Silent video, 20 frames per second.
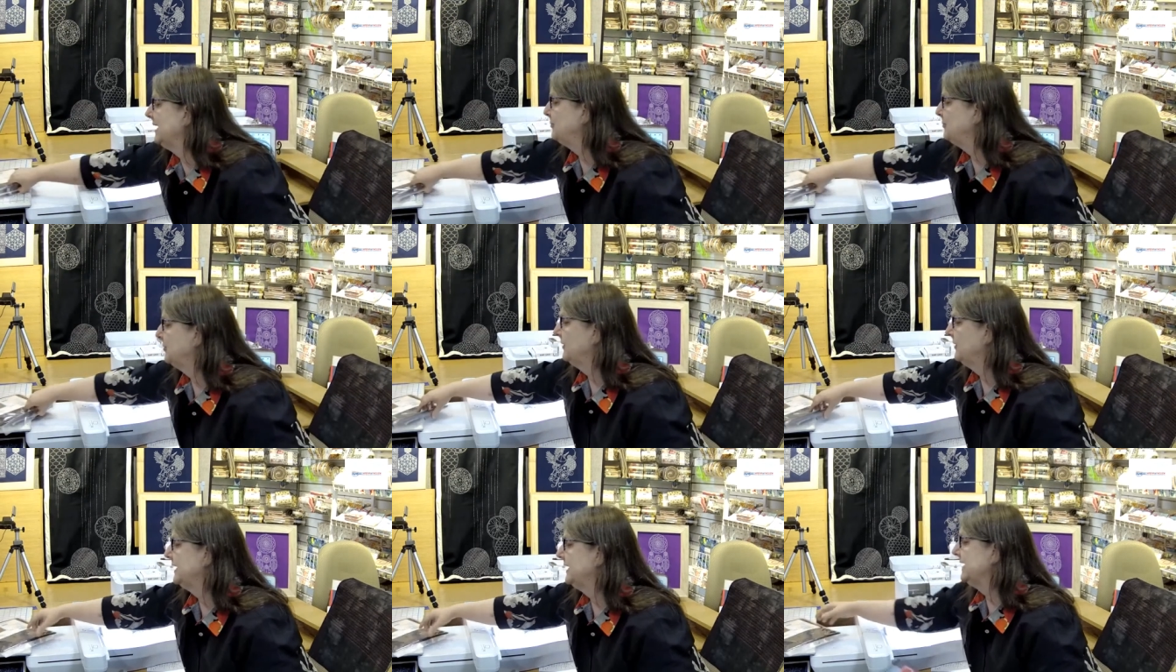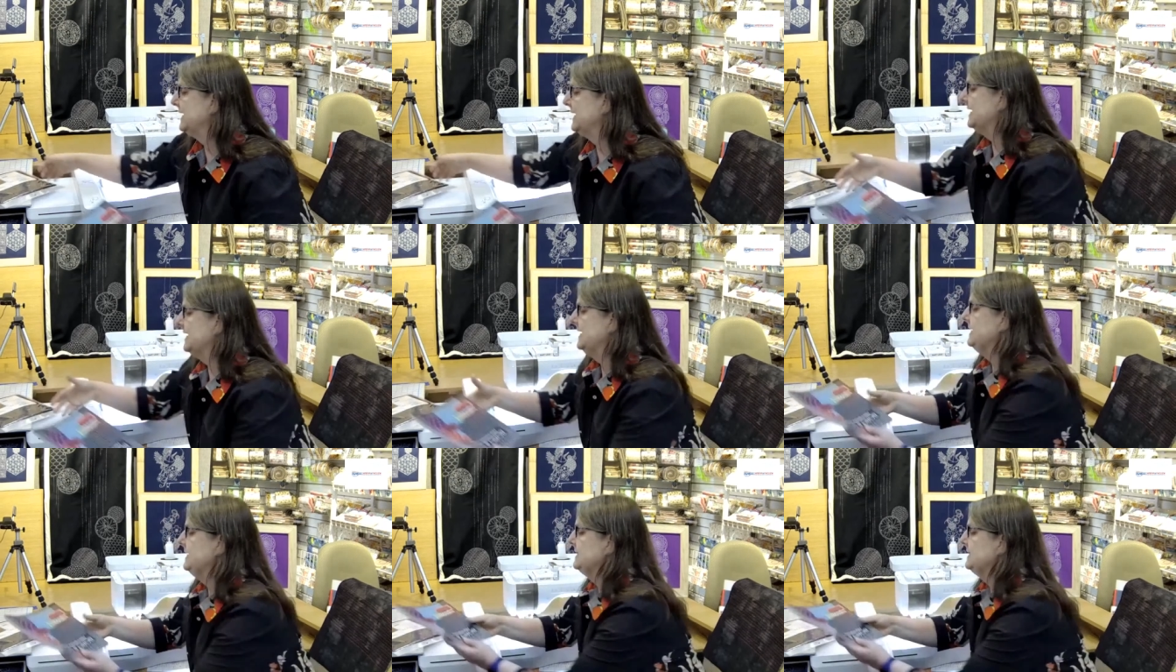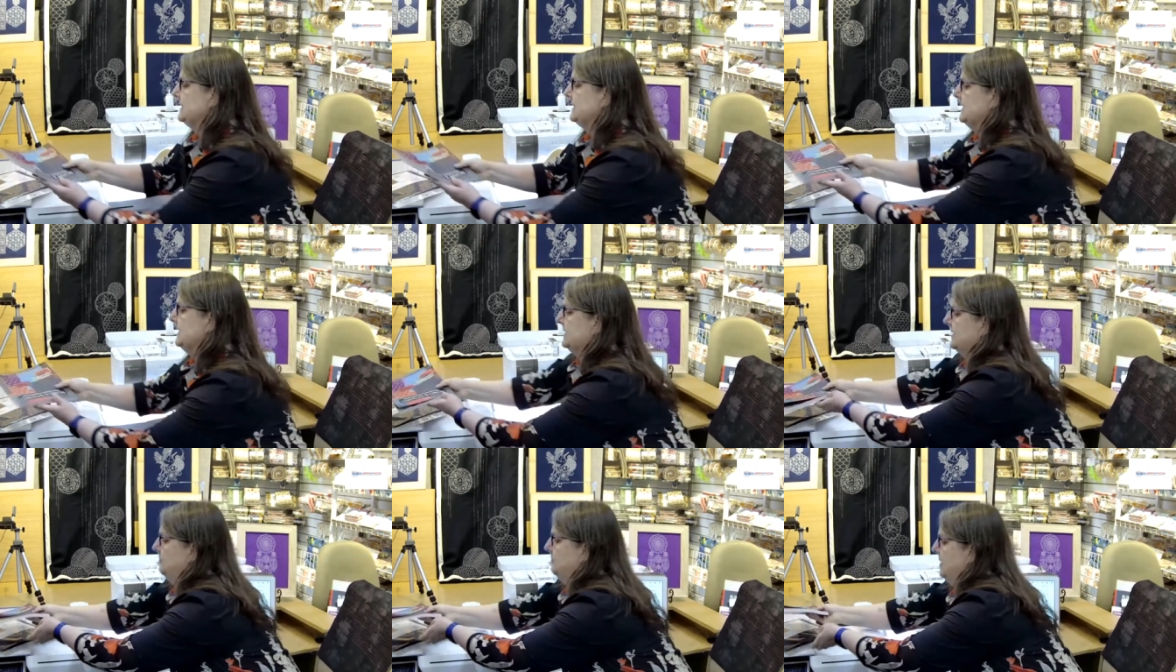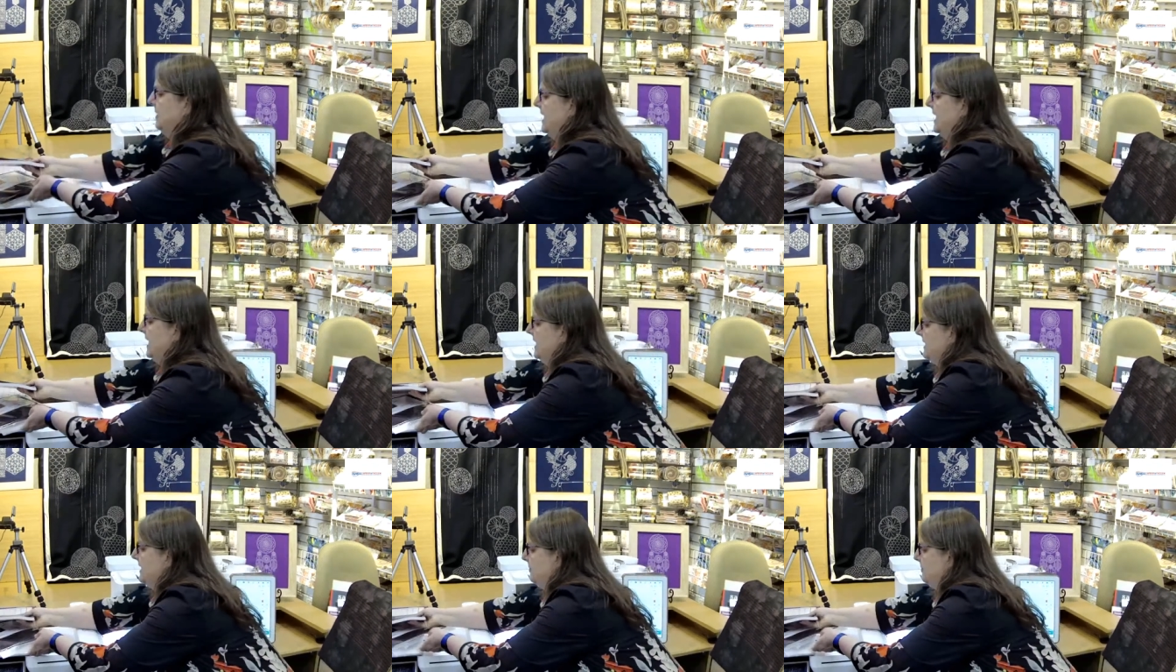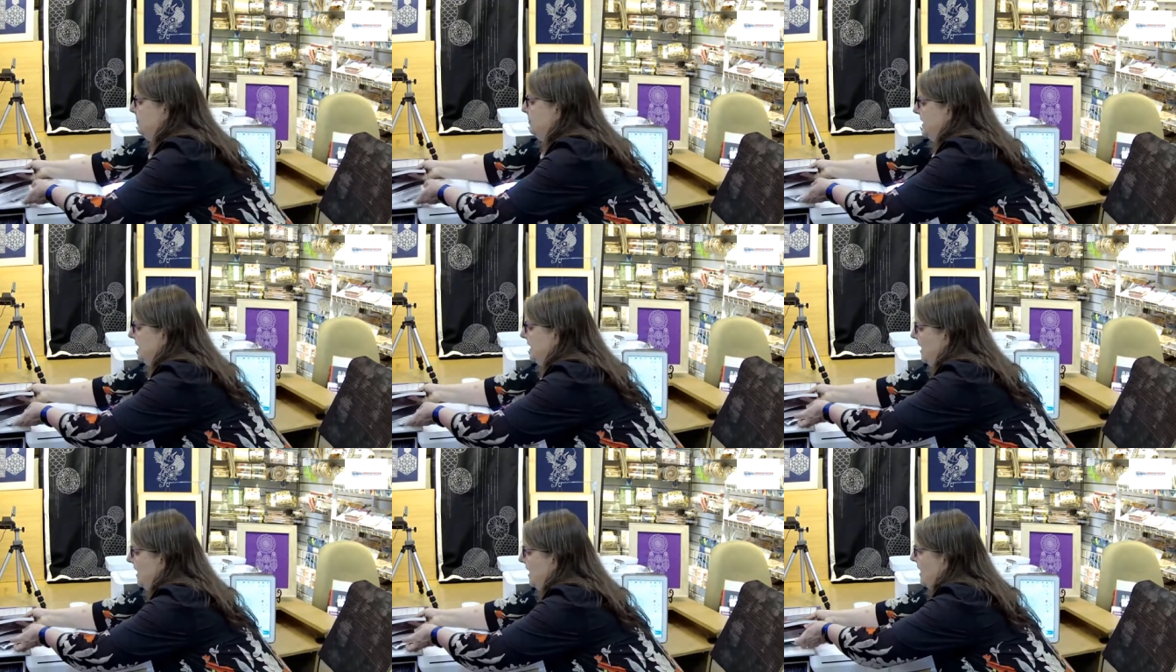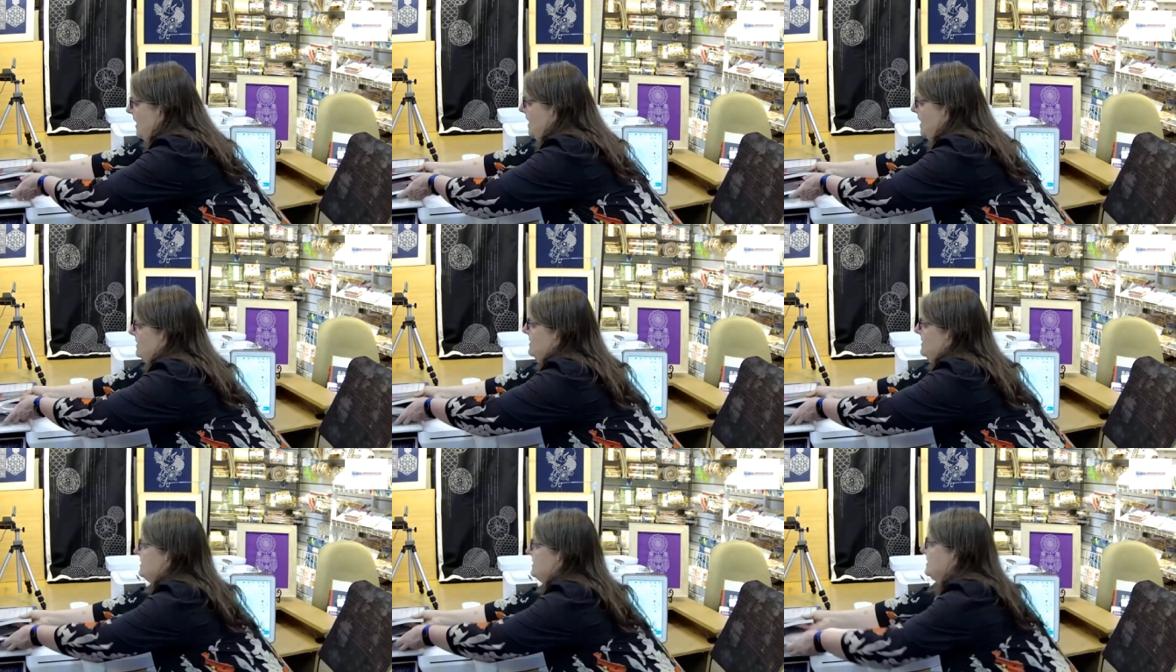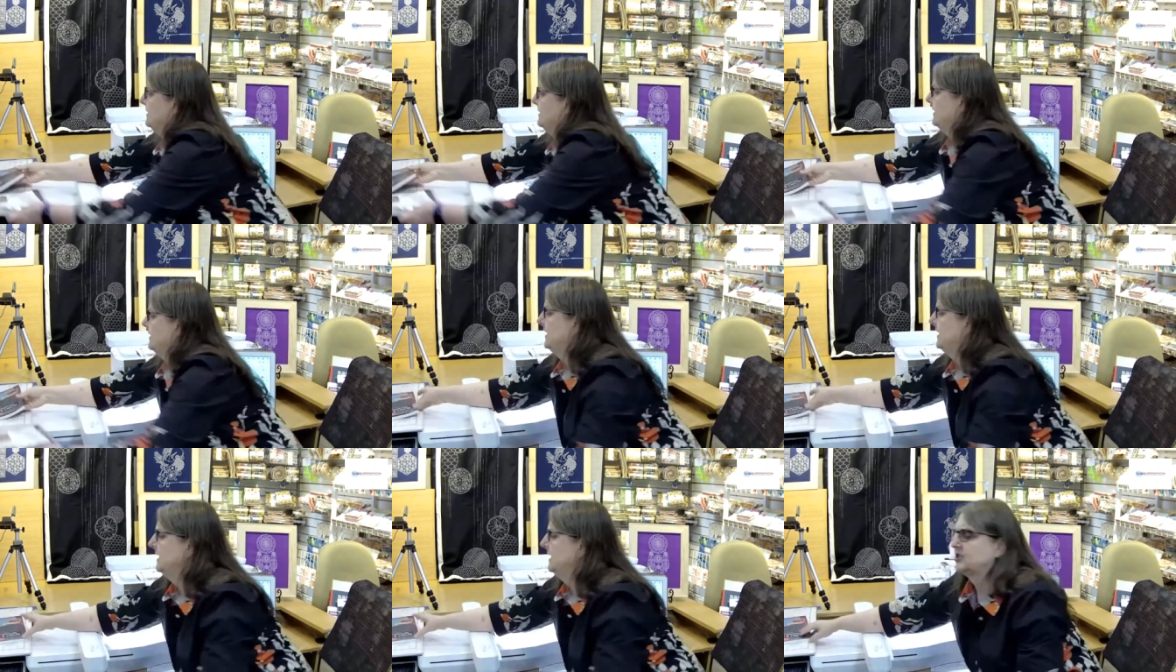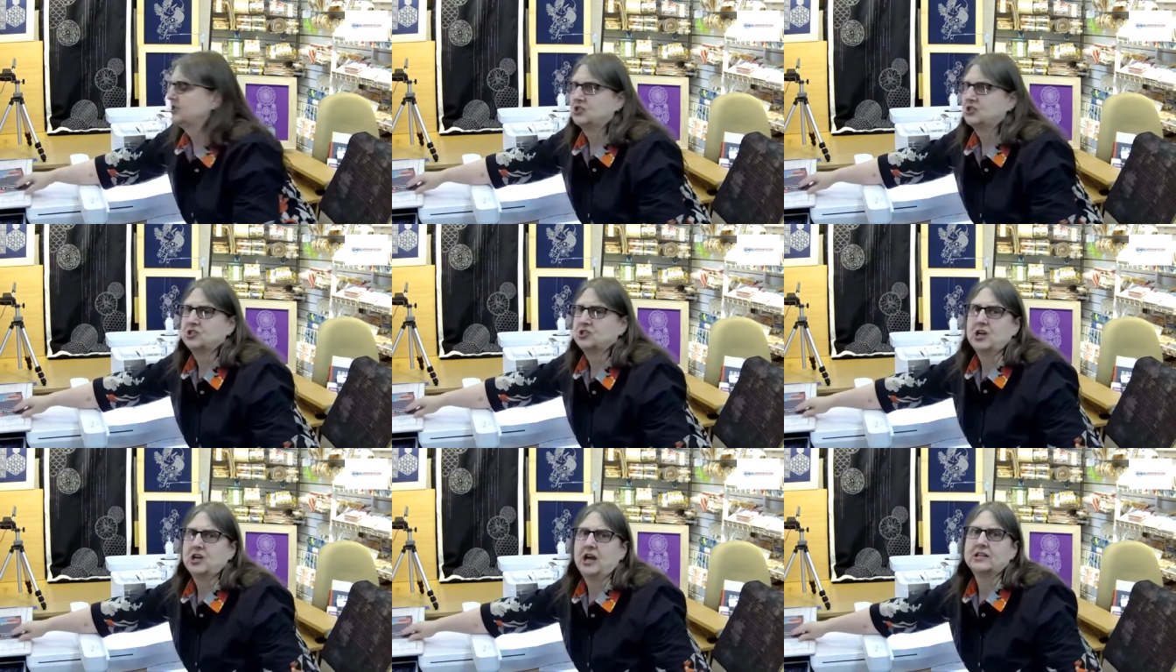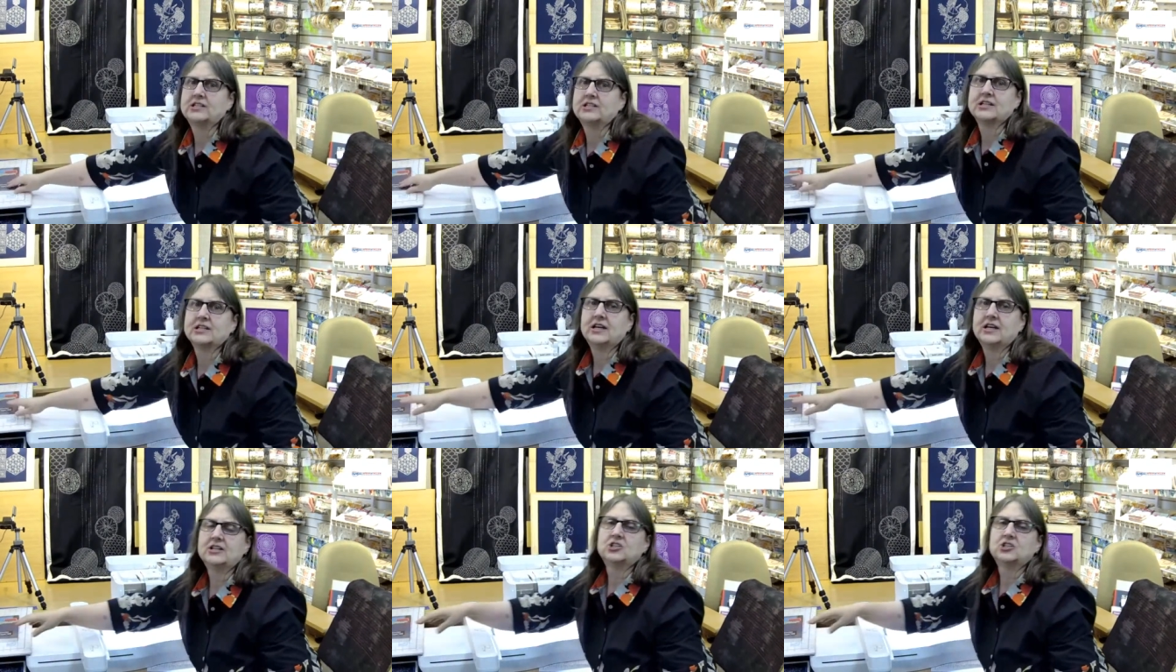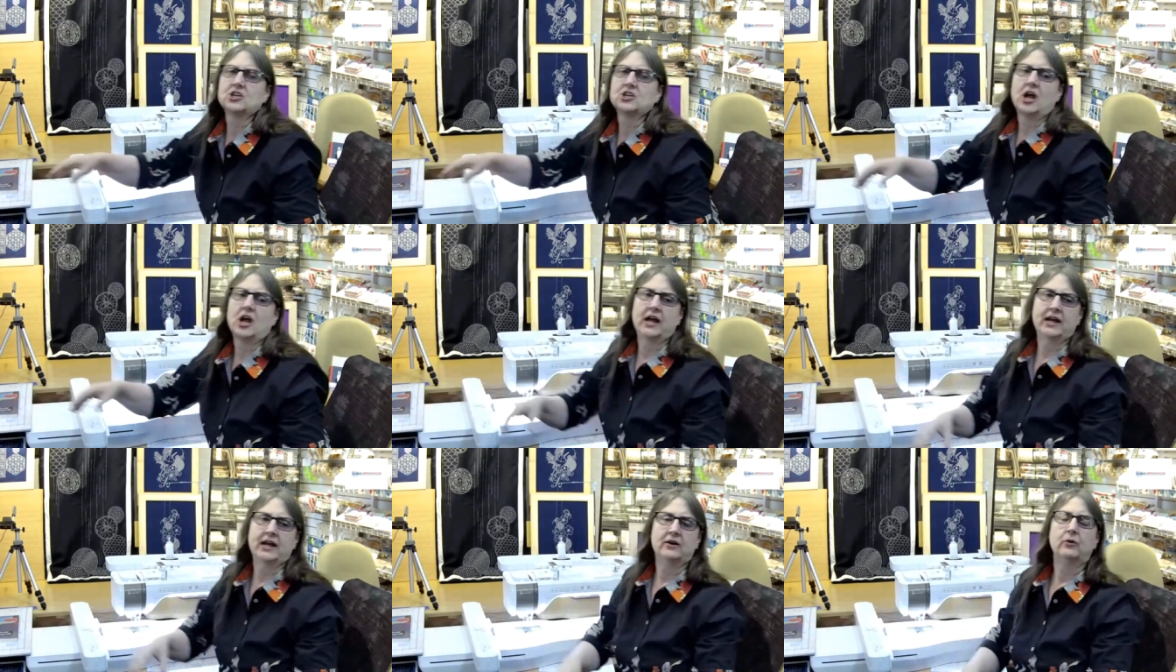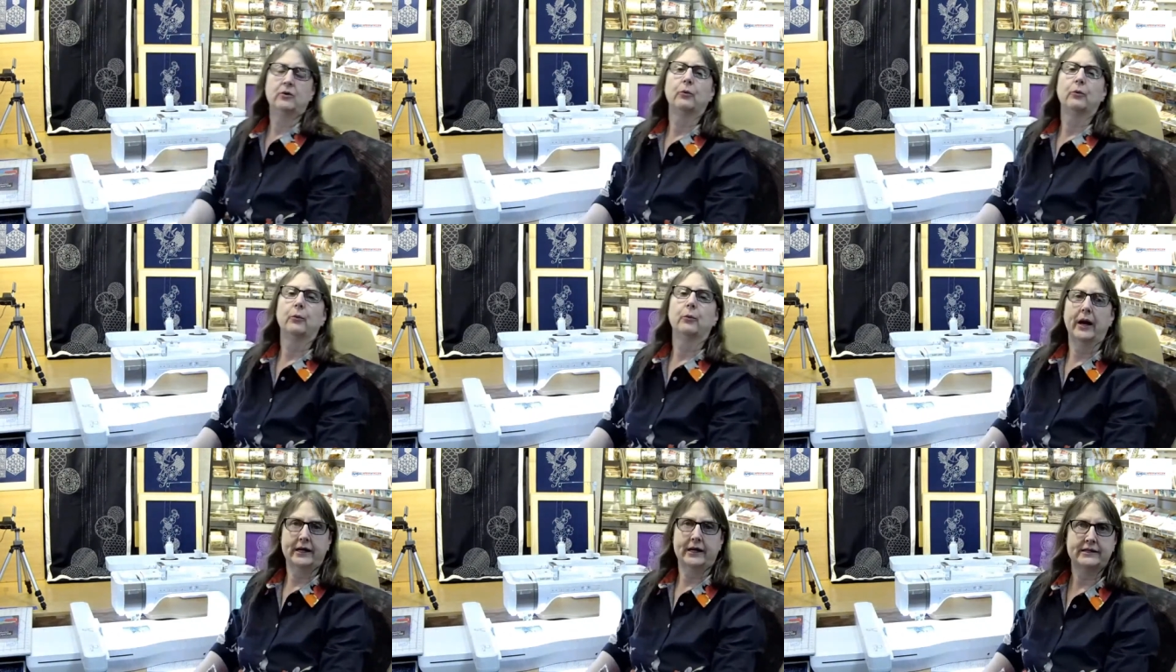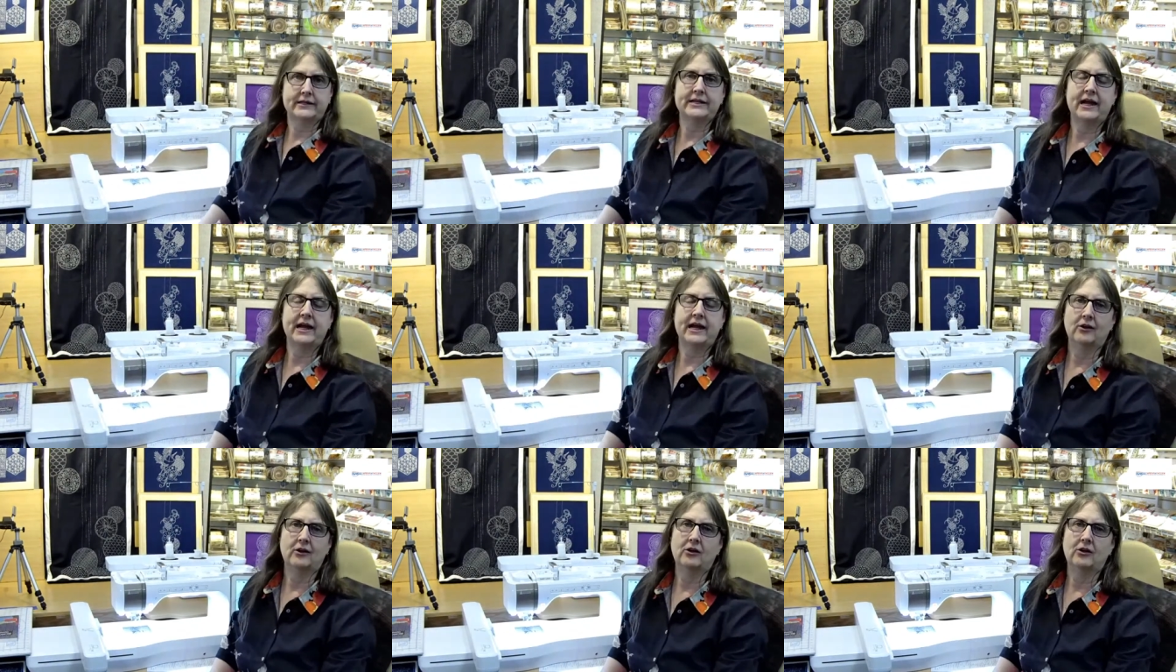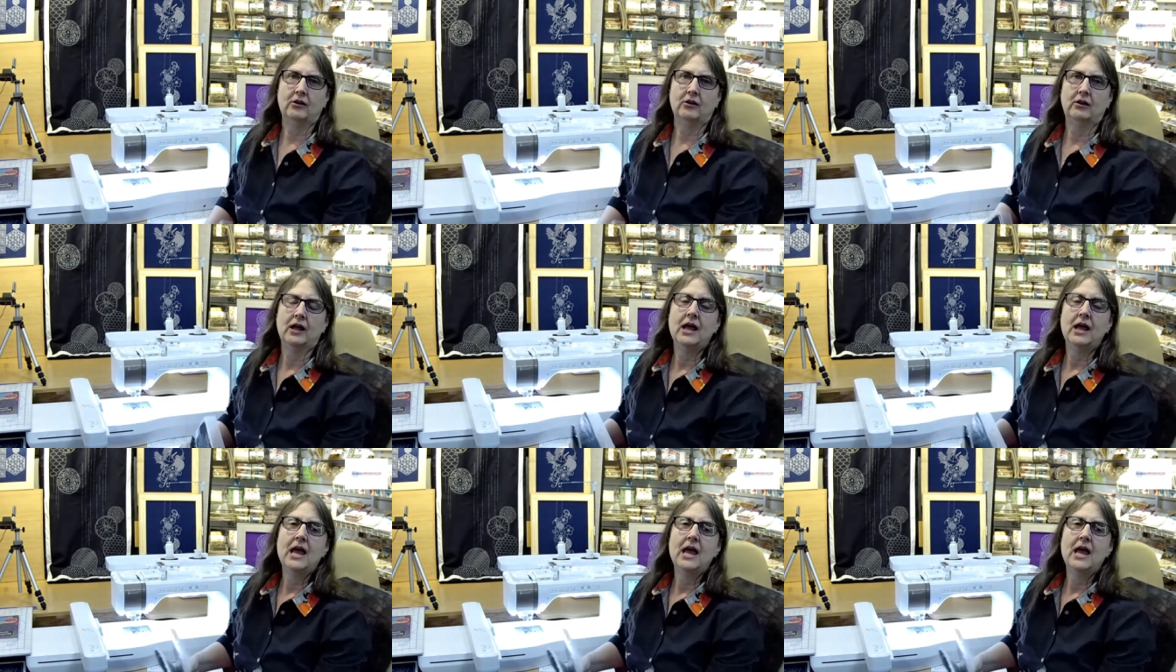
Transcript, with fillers: pretty easy to make because it's just a giant rectangle.